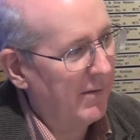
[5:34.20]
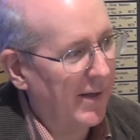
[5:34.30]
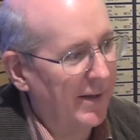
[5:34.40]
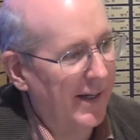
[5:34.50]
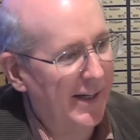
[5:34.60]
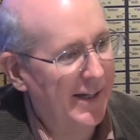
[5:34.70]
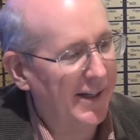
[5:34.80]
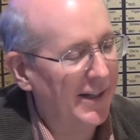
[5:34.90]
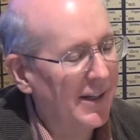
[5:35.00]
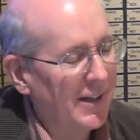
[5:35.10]
Well,
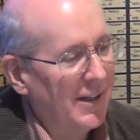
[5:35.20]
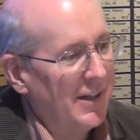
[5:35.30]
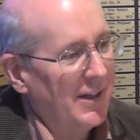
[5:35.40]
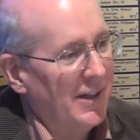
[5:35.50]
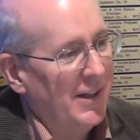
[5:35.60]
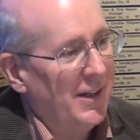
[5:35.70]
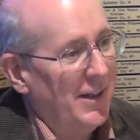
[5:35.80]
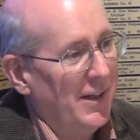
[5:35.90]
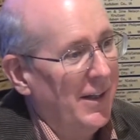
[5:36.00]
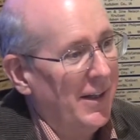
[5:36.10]
the
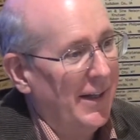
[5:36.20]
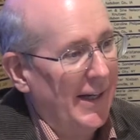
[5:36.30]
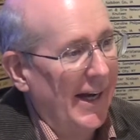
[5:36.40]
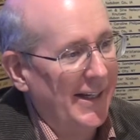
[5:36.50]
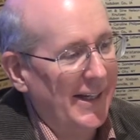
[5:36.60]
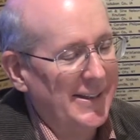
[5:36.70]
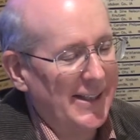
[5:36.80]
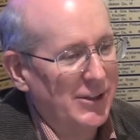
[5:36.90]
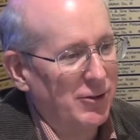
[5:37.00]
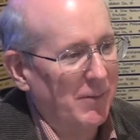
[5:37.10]
18th
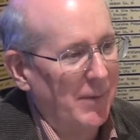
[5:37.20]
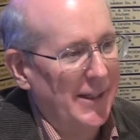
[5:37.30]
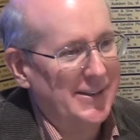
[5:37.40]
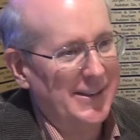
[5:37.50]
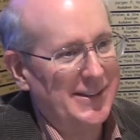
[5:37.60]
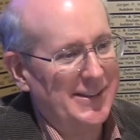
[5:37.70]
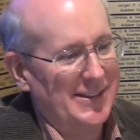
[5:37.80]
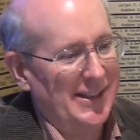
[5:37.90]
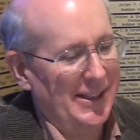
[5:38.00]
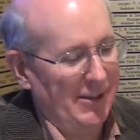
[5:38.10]
century
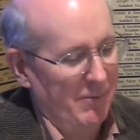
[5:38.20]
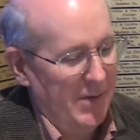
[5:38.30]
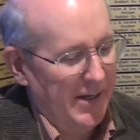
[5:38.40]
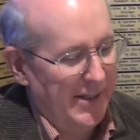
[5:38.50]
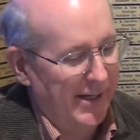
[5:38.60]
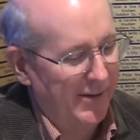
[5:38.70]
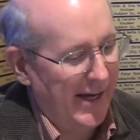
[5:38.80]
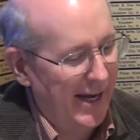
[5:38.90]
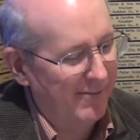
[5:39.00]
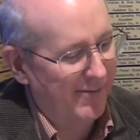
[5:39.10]
pieces tend to
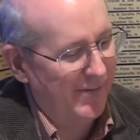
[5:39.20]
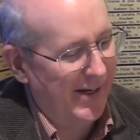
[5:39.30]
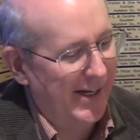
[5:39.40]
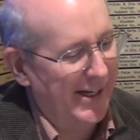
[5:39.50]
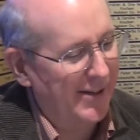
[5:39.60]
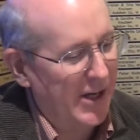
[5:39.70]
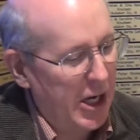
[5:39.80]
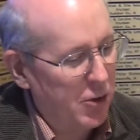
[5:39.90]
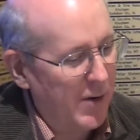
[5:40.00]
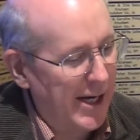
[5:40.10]
have
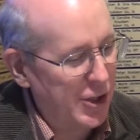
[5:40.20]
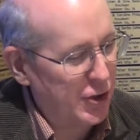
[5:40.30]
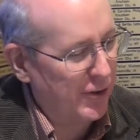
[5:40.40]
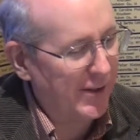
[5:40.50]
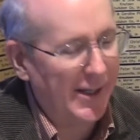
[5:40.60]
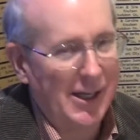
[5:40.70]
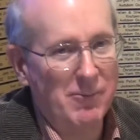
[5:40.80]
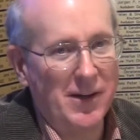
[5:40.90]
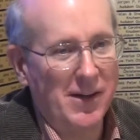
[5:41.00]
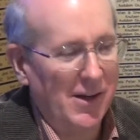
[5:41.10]
a grayish look to
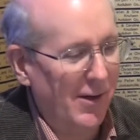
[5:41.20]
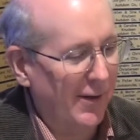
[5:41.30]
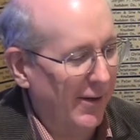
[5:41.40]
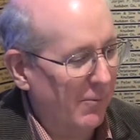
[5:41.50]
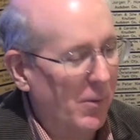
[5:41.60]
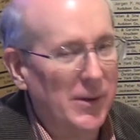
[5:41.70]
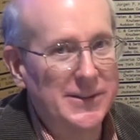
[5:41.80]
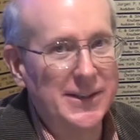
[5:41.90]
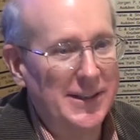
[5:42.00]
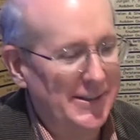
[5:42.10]
them. The color of the
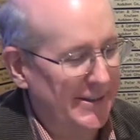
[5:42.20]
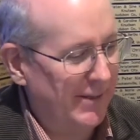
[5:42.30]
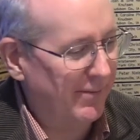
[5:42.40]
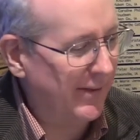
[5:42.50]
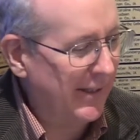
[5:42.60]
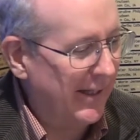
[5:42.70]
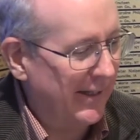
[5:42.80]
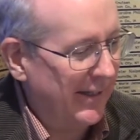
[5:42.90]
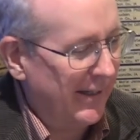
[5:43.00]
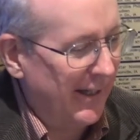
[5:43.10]
porcelain is different,
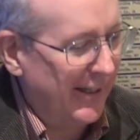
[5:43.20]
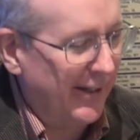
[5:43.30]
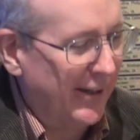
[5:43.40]
and they